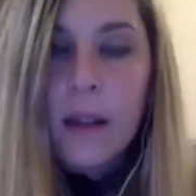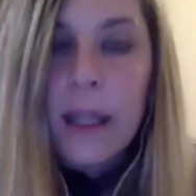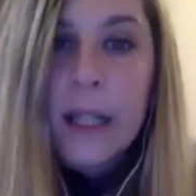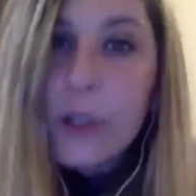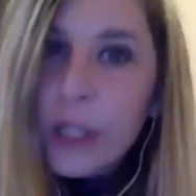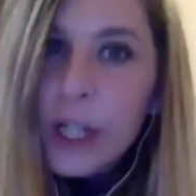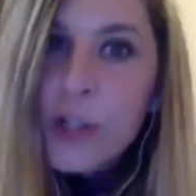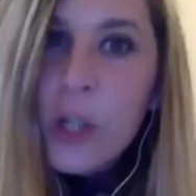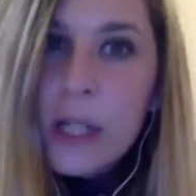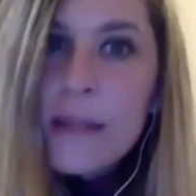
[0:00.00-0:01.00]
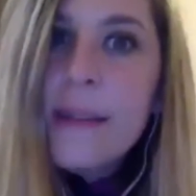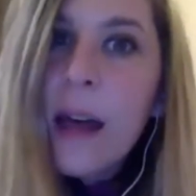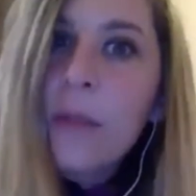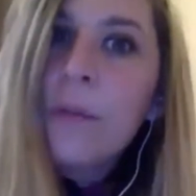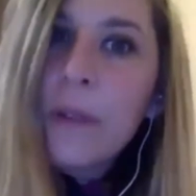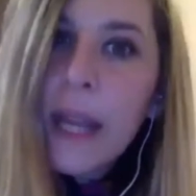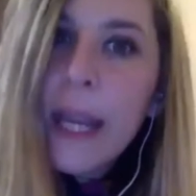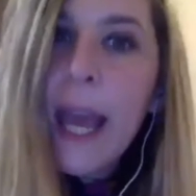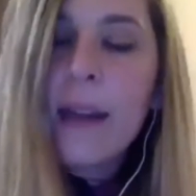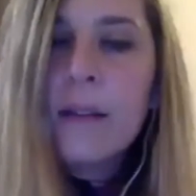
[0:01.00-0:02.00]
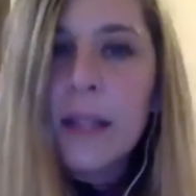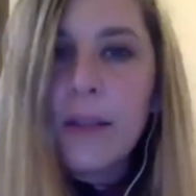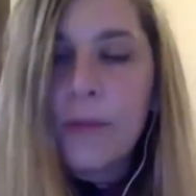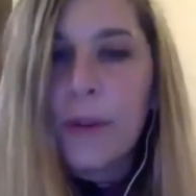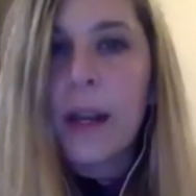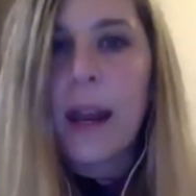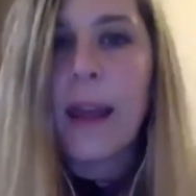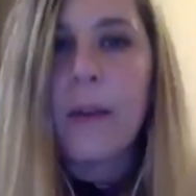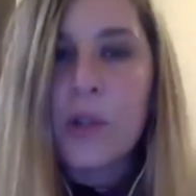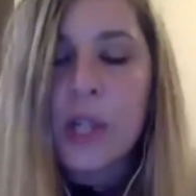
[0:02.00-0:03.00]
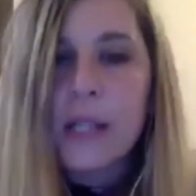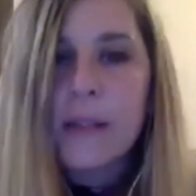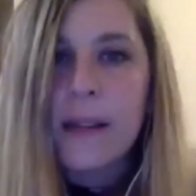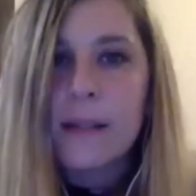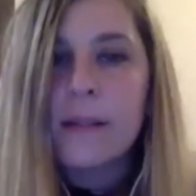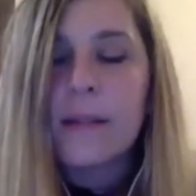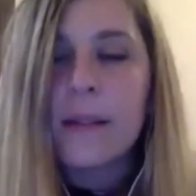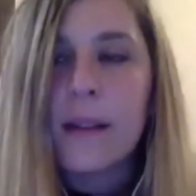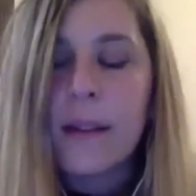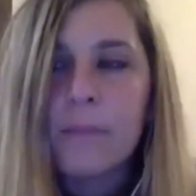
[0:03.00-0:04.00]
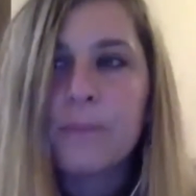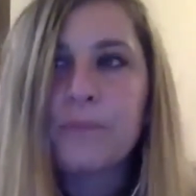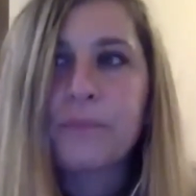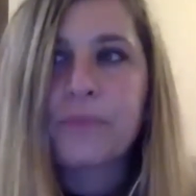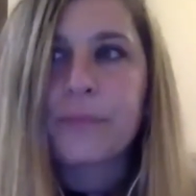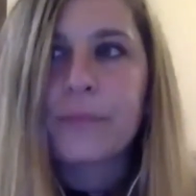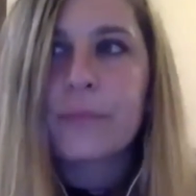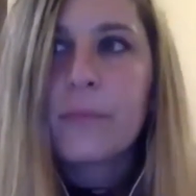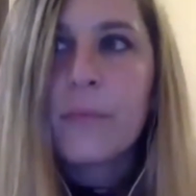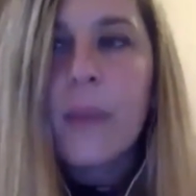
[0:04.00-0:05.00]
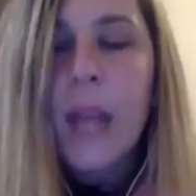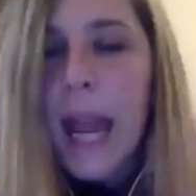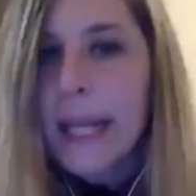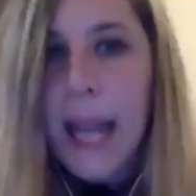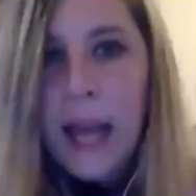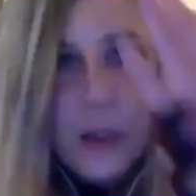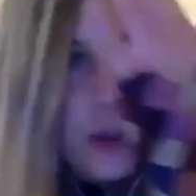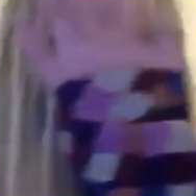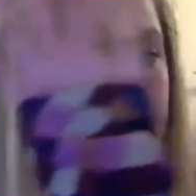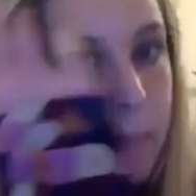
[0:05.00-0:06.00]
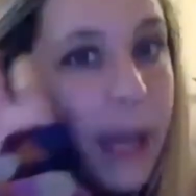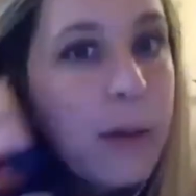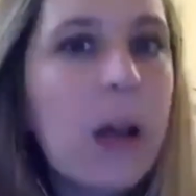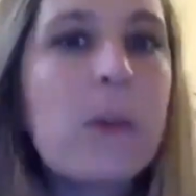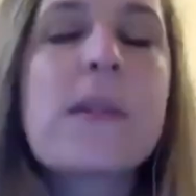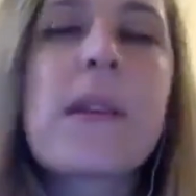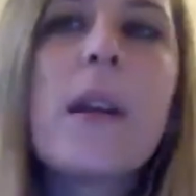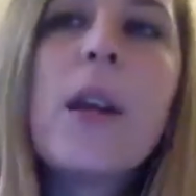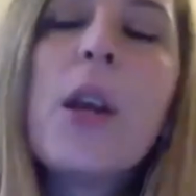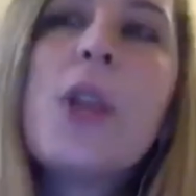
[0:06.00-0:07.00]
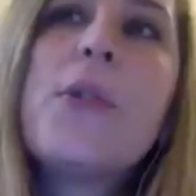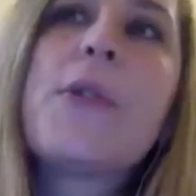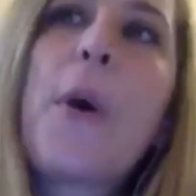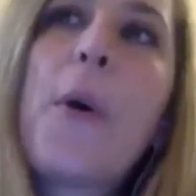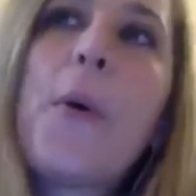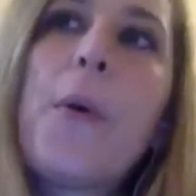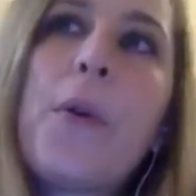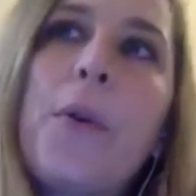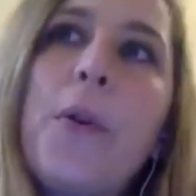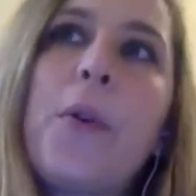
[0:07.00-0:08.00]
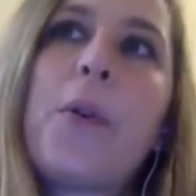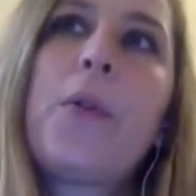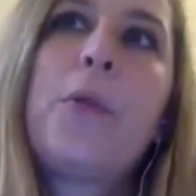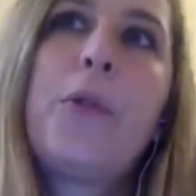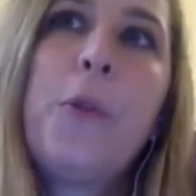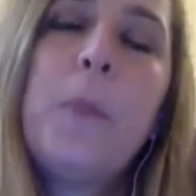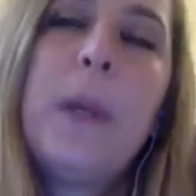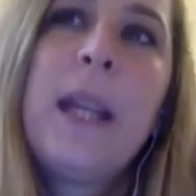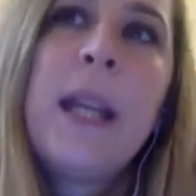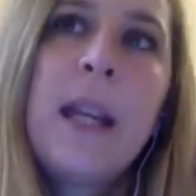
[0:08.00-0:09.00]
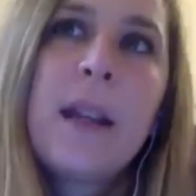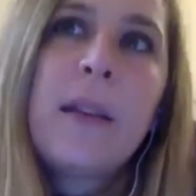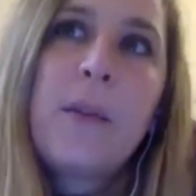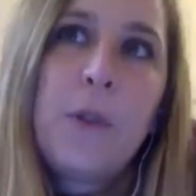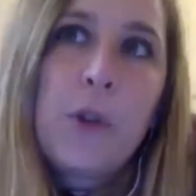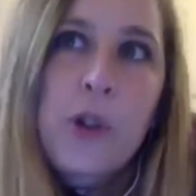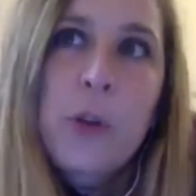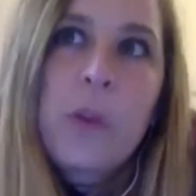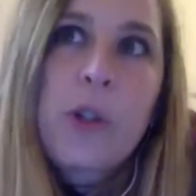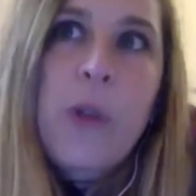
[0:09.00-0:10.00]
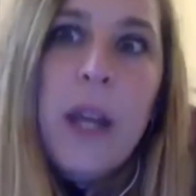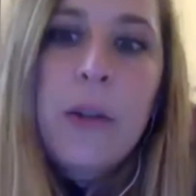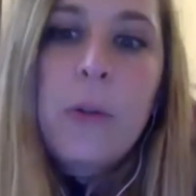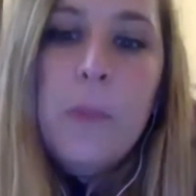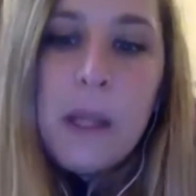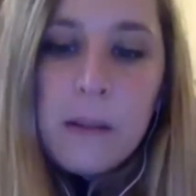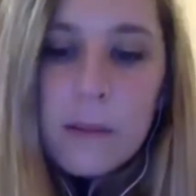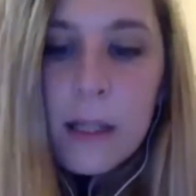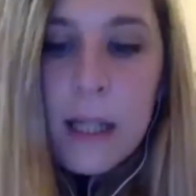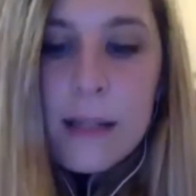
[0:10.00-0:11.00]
international staff, again, different languages and culture and backgrounds. So to me, the future we're trying to build is